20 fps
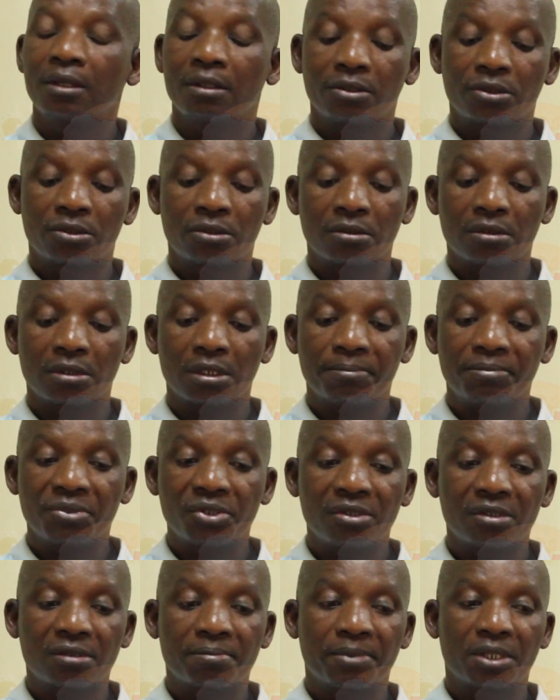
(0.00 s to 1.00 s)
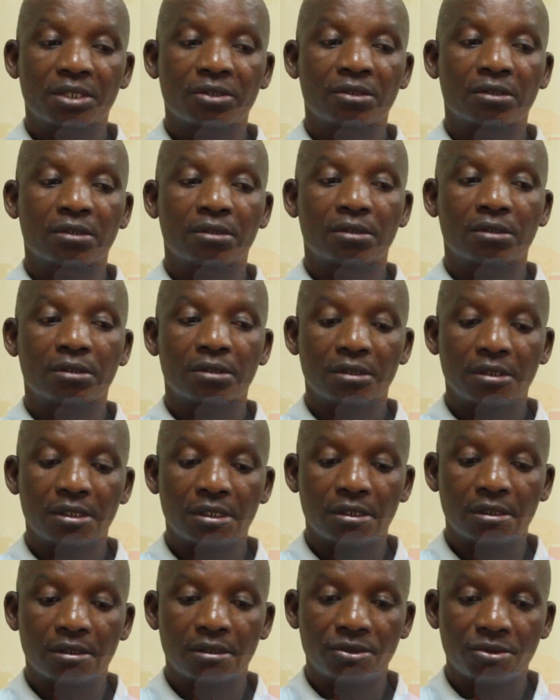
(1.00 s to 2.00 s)
So a business person
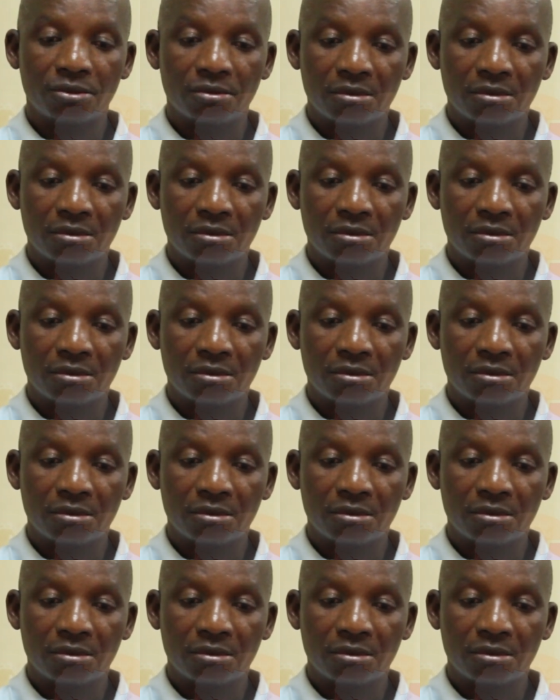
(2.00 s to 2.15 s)
in